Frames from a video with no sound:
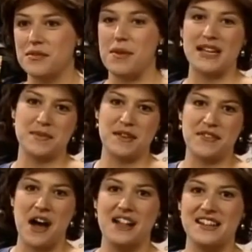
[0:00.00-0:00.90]
Reminds me
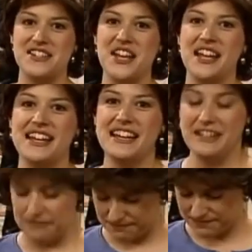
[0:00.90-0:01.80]
of college.
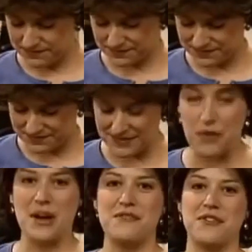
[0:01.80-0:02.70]

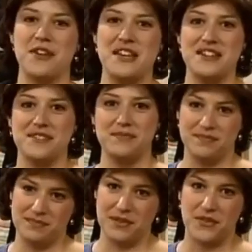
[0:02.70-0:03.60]
I went for a year
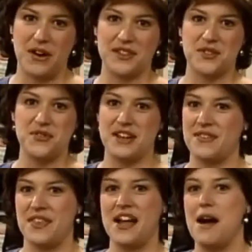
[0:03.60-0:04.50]
before I screwed
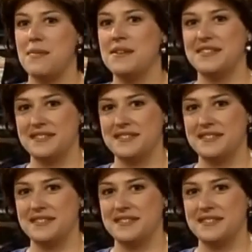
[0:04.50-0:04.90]
everything up.